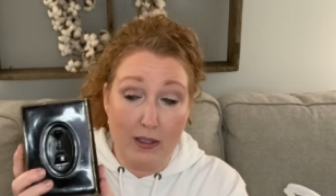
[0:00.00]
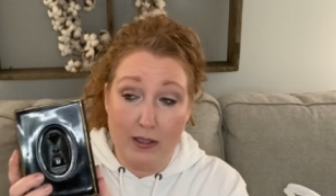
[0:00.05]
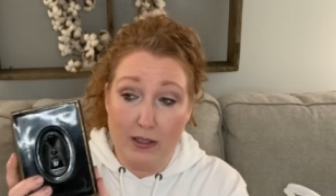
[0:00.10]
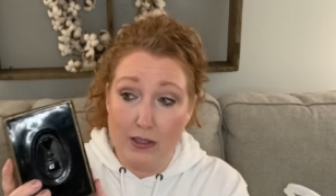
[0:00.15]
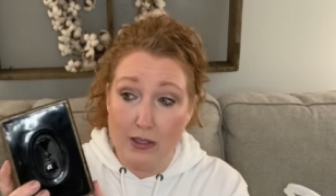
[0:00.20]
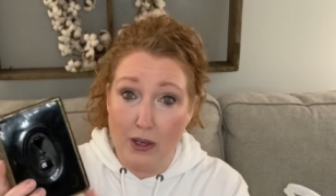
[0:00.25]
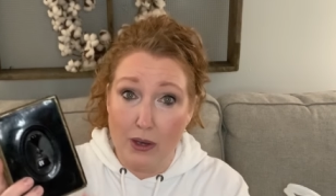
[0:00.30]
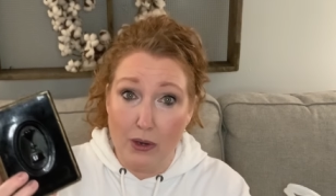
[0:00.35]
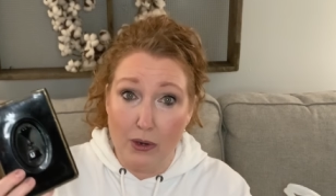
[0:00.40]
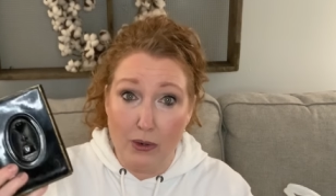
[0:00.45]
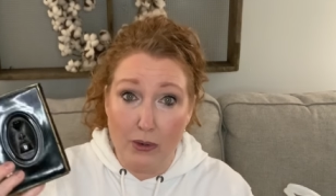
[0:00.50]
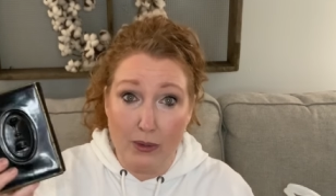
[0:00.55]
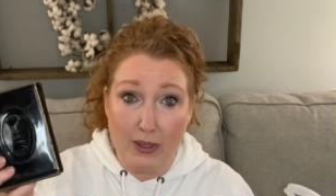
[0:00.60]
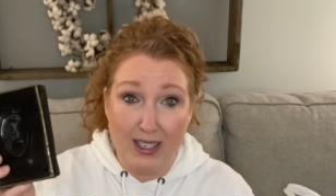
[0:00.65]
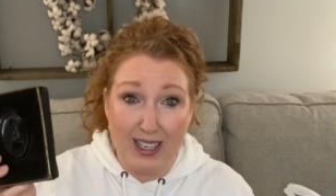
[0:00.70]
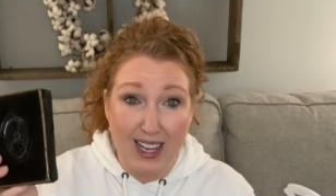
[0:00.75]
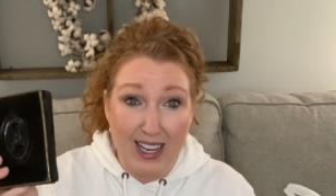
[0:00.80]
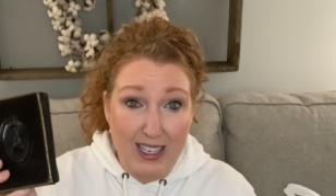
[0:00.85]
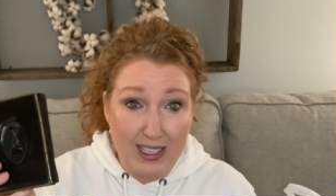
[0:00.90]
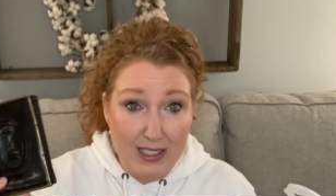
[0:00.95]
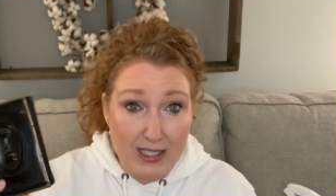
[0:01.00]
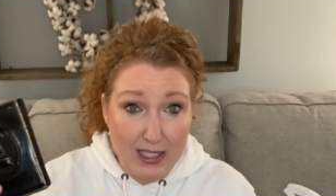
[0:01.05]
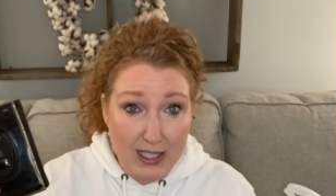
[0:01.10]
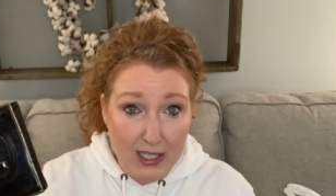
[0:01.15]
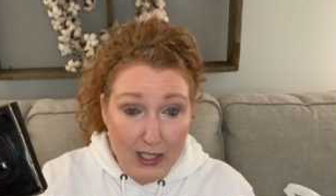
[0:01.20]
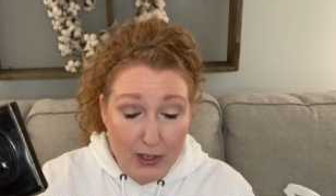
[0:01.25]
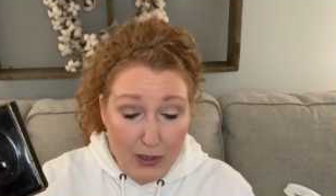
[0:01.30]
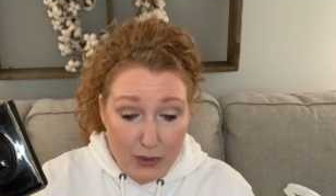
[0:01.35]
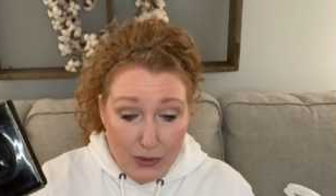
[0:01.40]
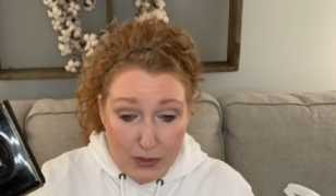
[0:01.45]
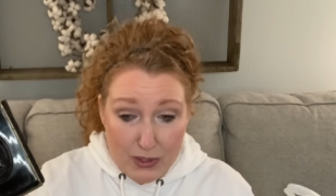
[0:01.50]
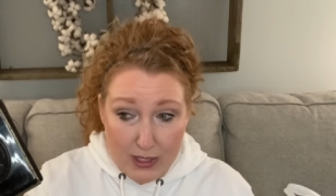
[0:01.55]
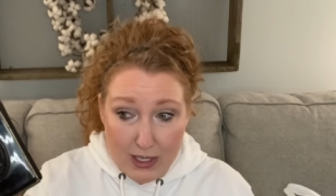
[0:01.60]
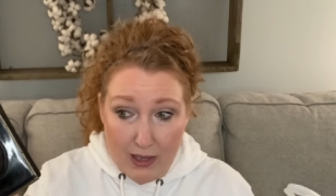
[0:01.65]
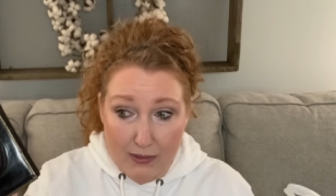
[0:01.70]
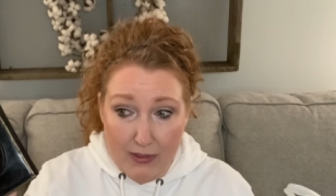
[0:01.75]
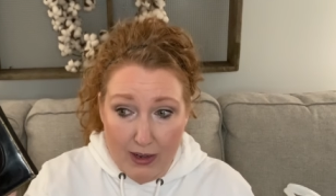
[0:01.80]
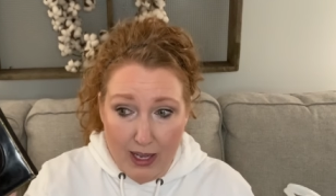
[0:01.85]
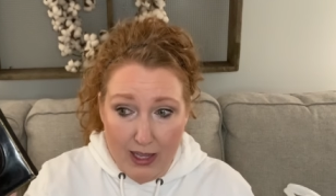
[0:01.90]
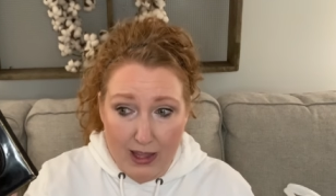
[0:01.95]
So
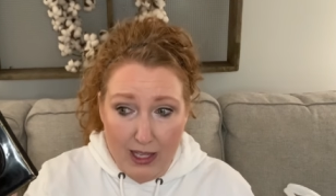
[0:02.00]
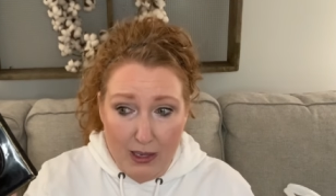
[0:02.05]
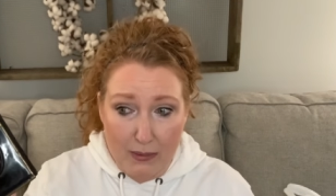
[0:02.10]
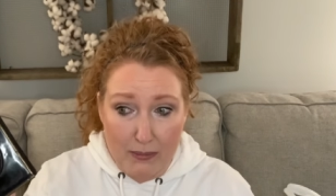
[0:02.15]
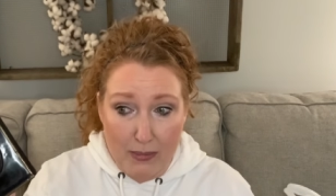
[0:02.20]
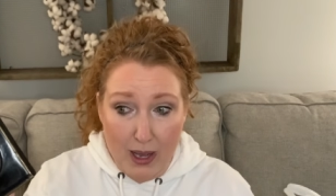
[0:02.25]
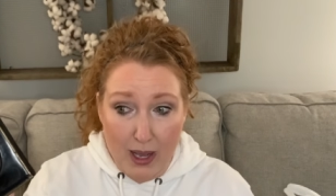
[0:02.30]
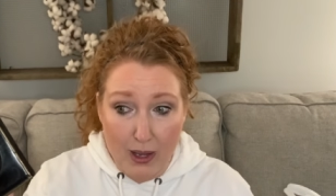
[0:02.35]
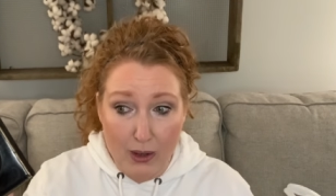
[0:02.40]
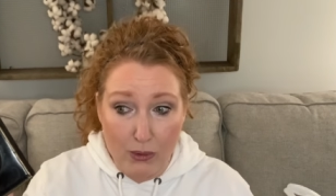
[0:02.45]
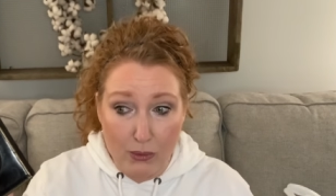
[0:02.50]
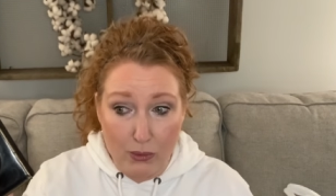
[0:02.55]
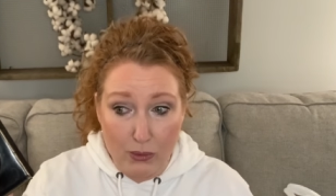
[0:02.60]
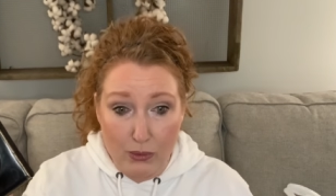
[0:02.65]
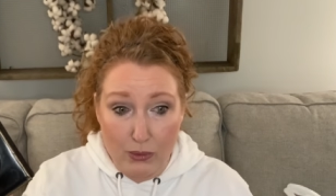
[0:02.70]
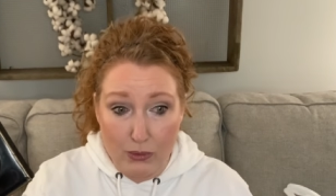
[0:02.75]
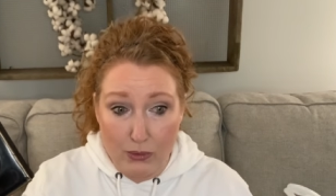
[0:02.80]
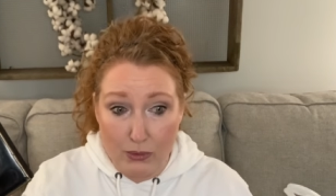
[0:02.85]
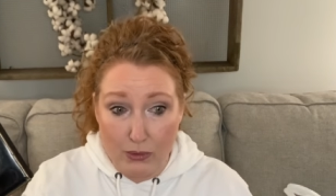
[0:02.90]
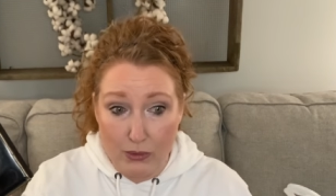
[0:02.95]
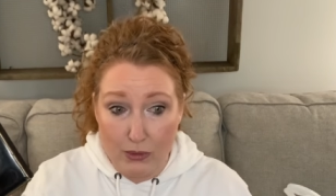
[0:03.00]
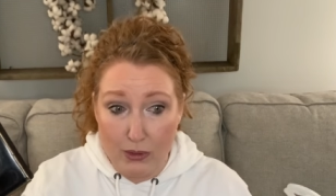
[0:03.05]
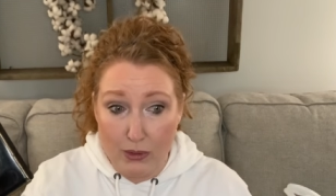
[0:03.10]
1907, I think my old